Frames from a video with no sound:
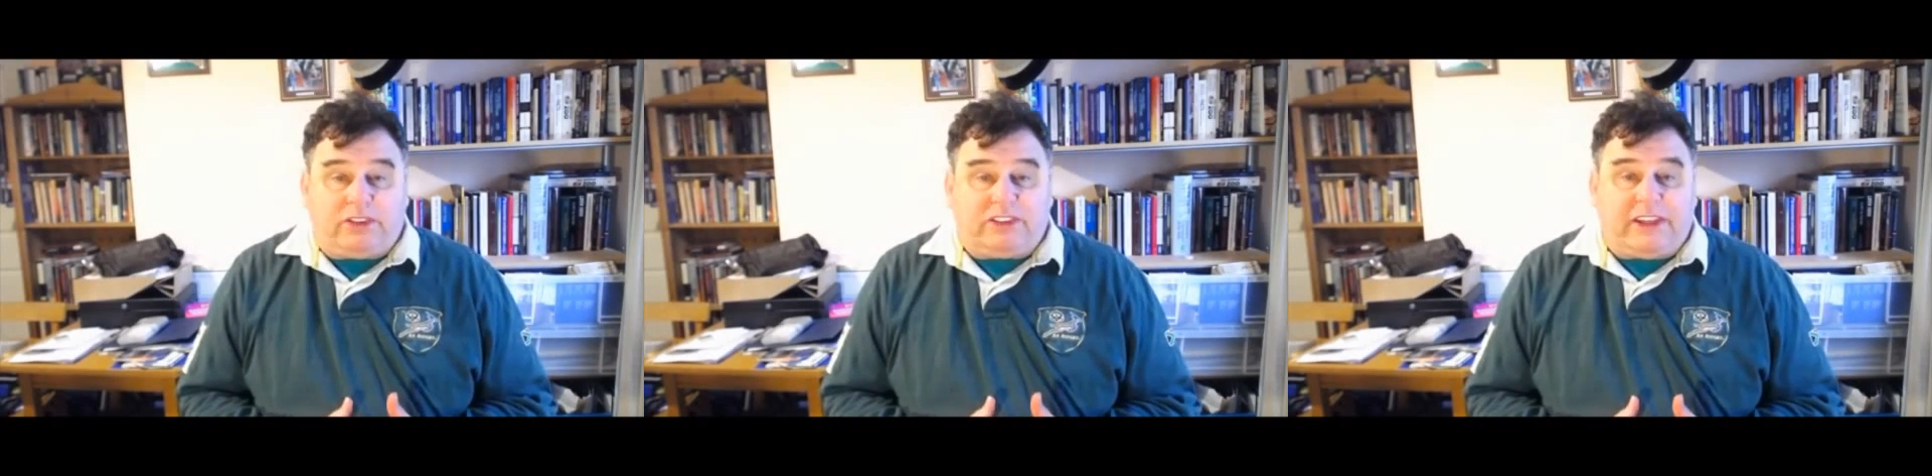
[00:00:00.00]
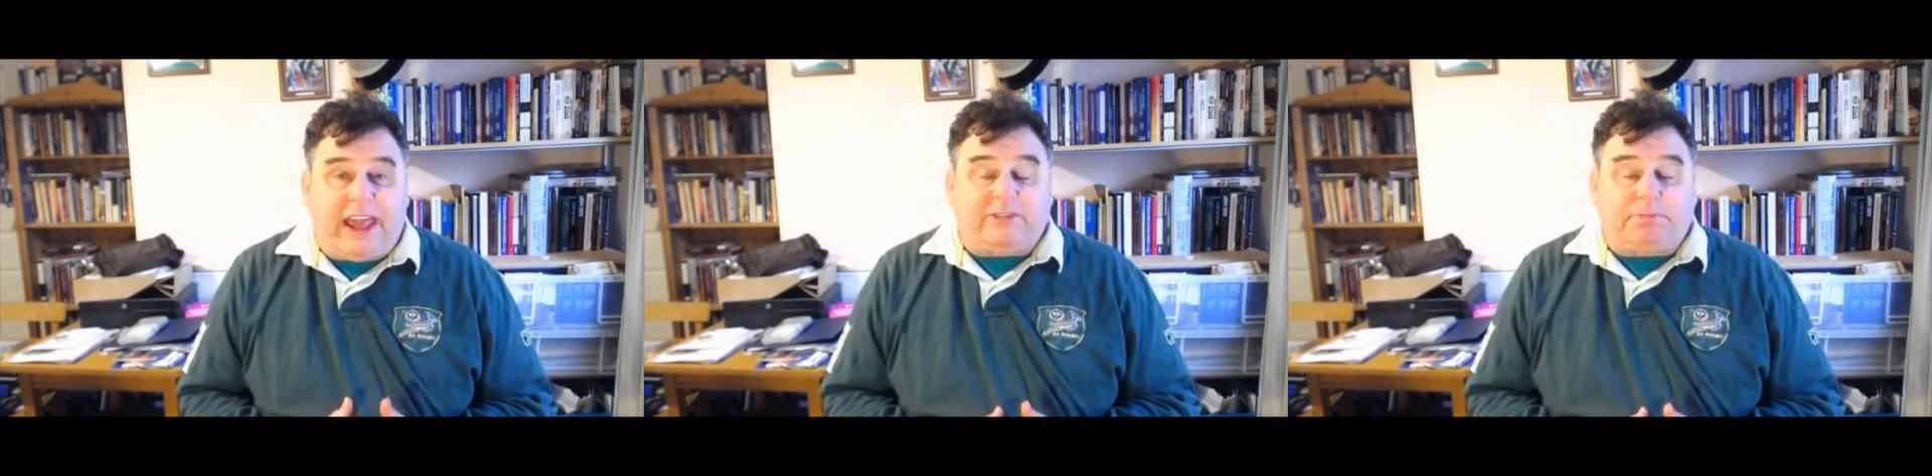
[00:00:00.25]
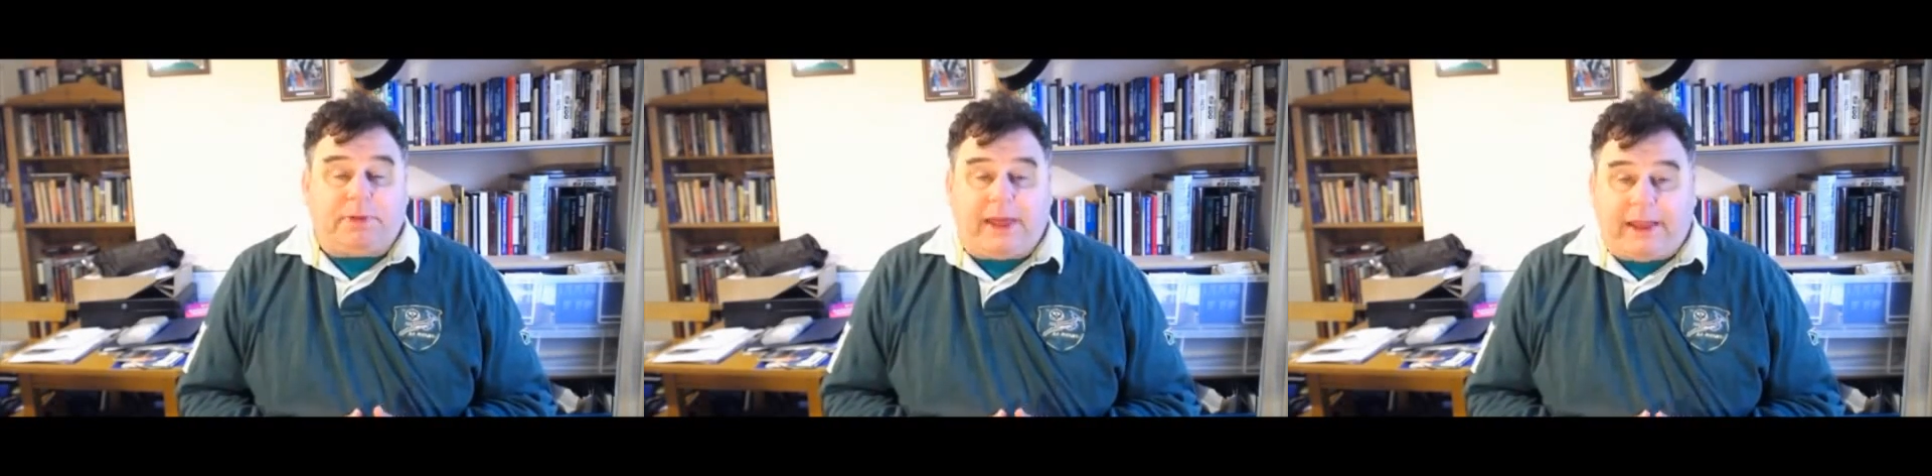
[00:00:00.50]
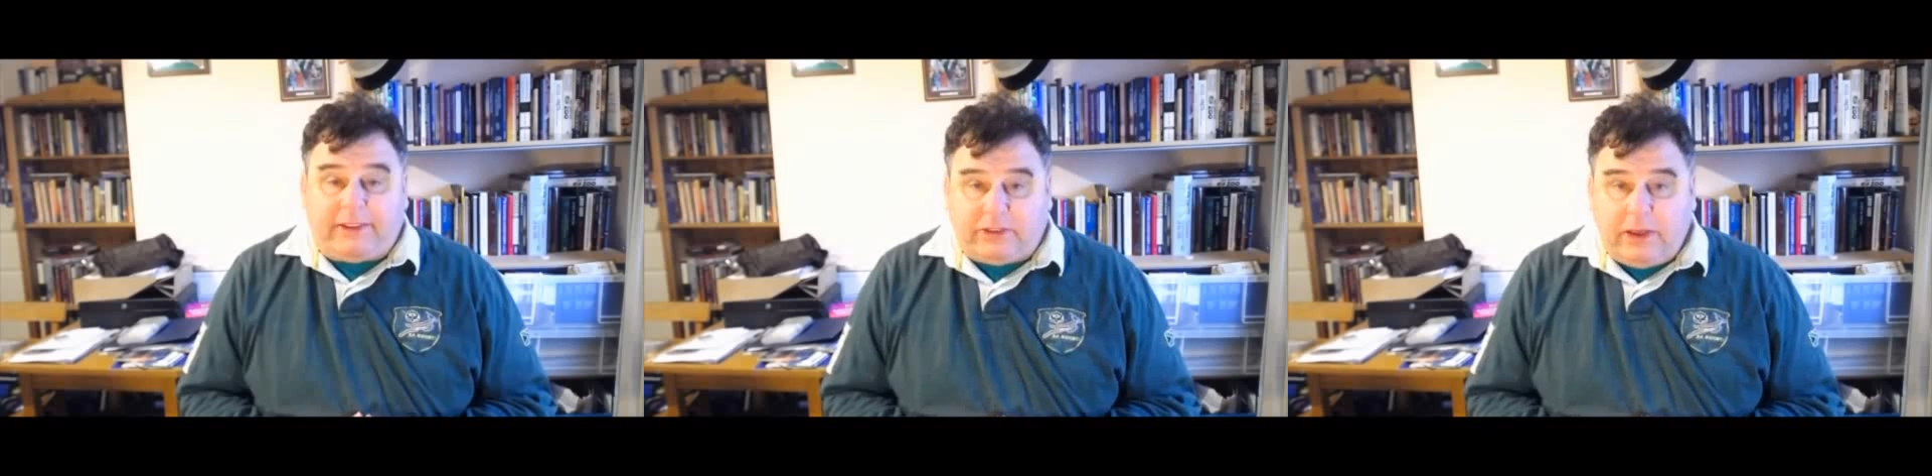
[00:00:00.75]
takes
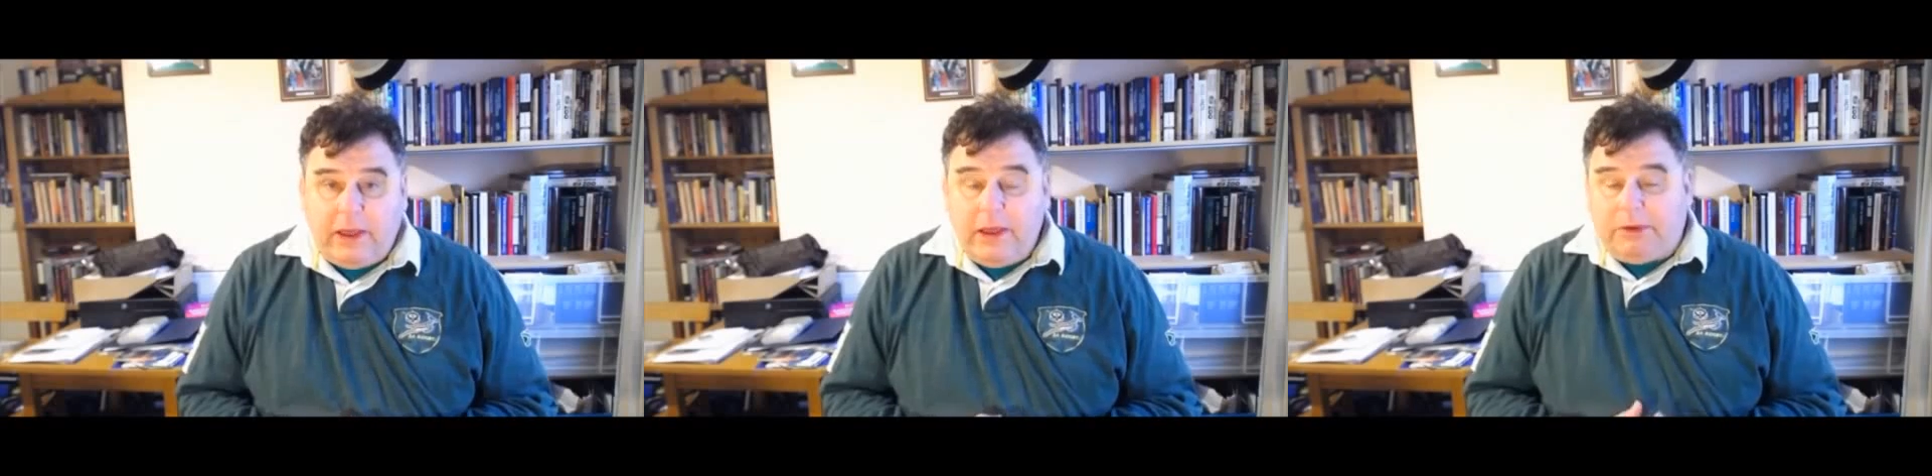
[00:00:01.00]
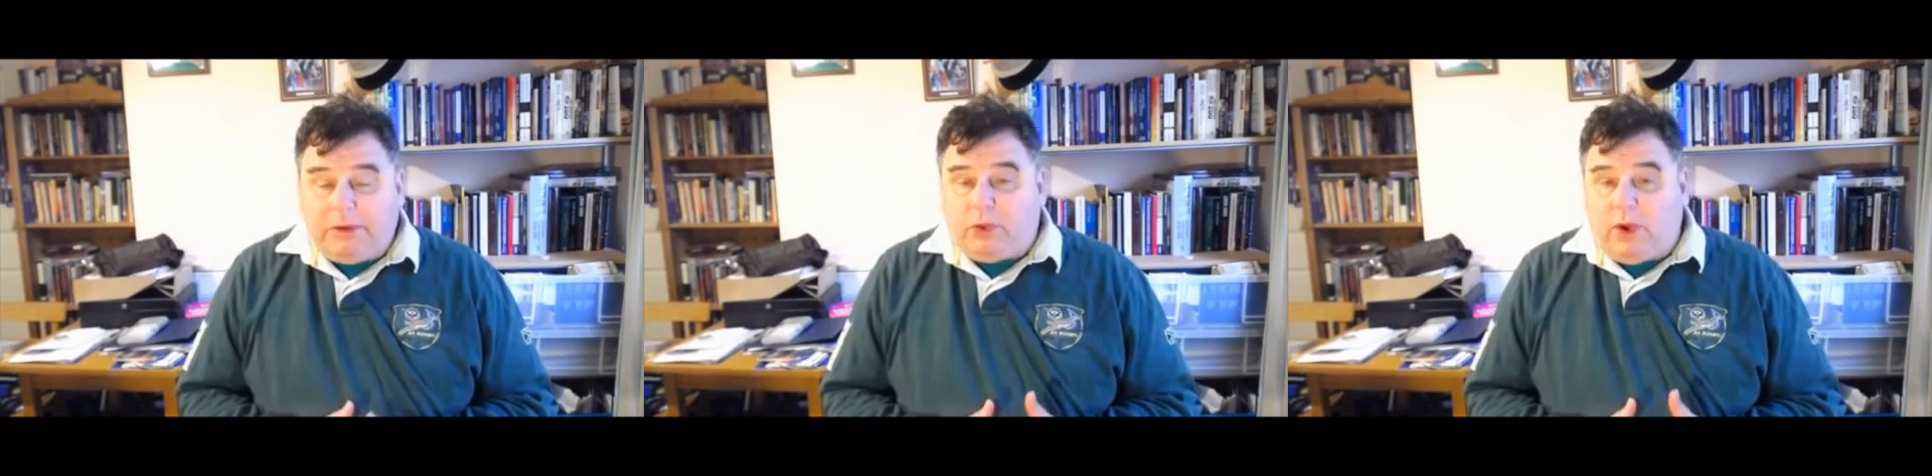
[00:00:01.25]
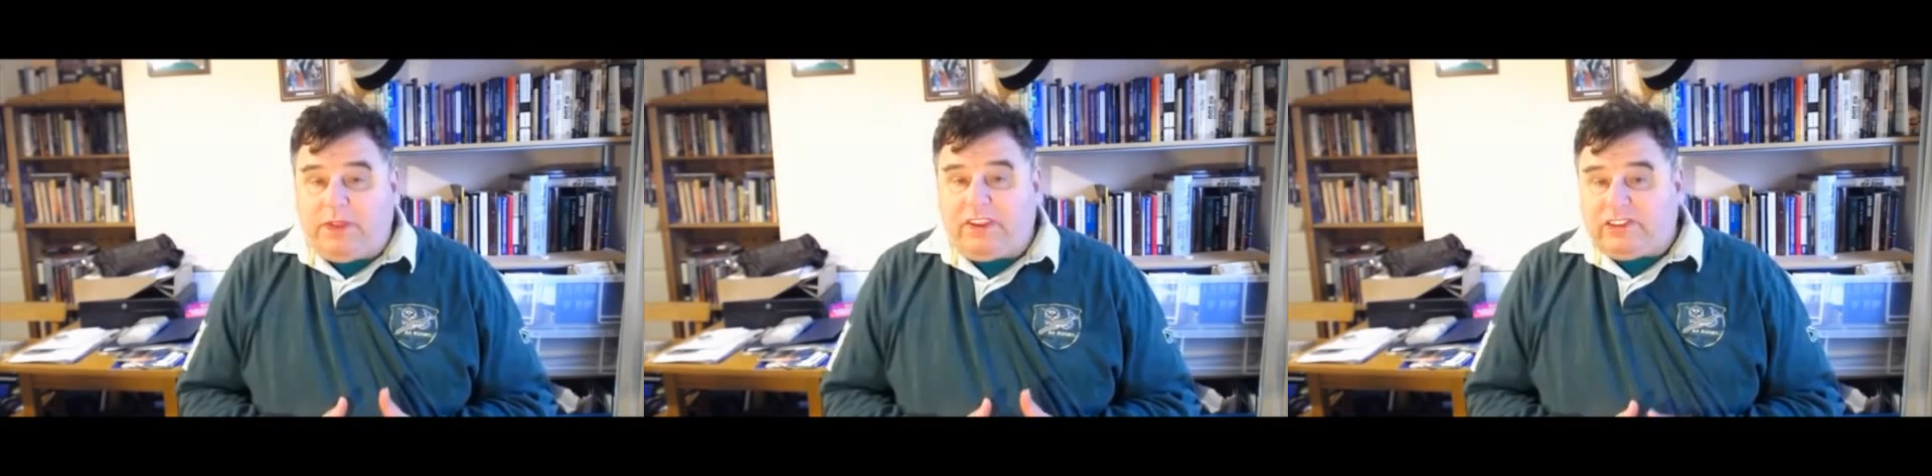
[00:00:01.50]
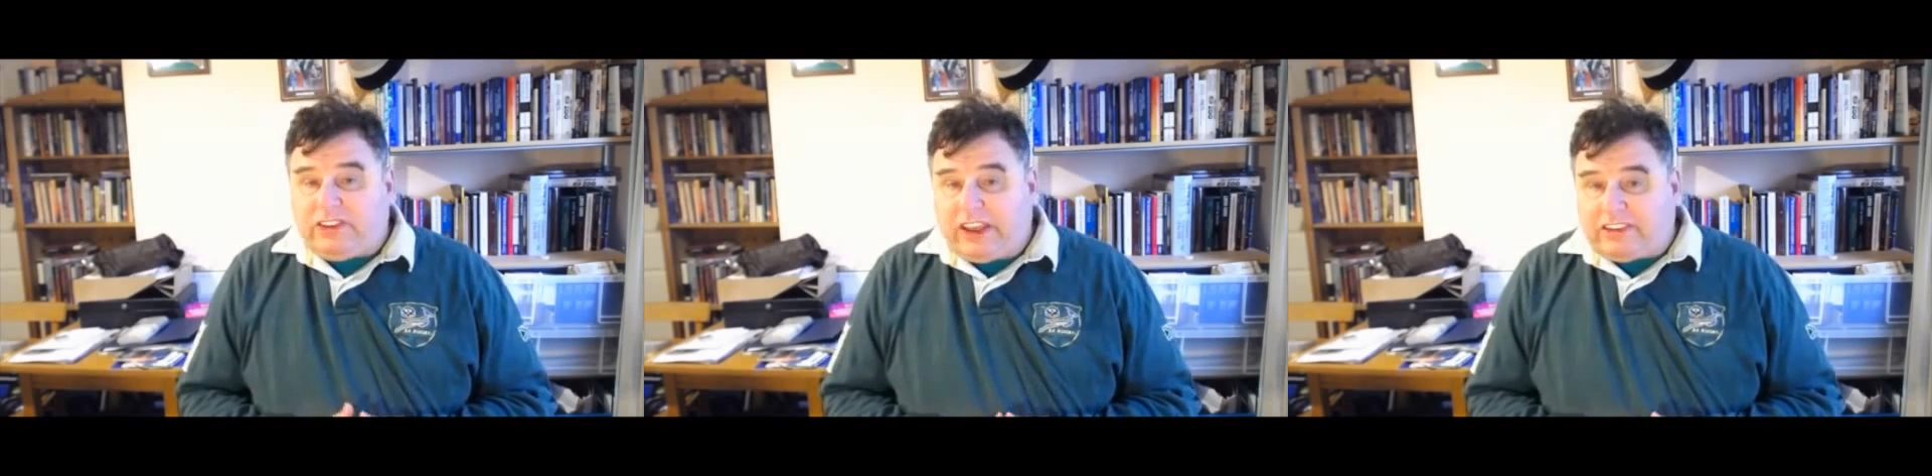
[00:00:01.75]
place between the
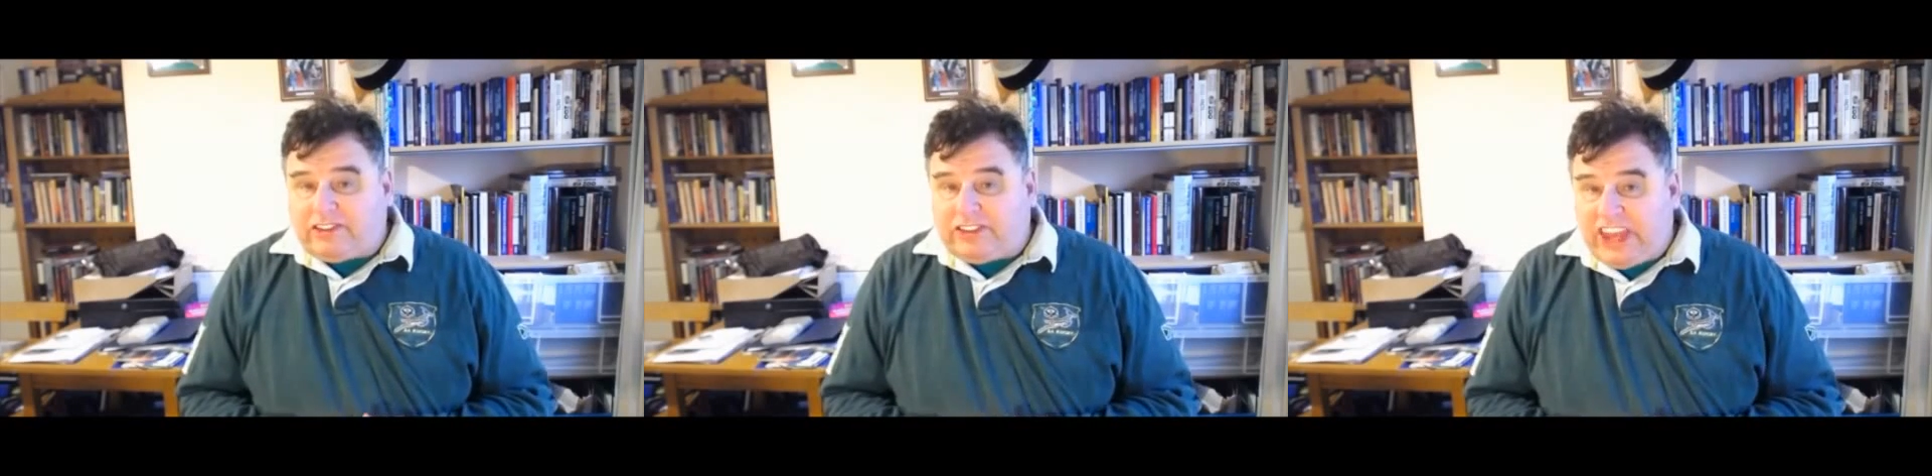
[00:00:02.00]
6th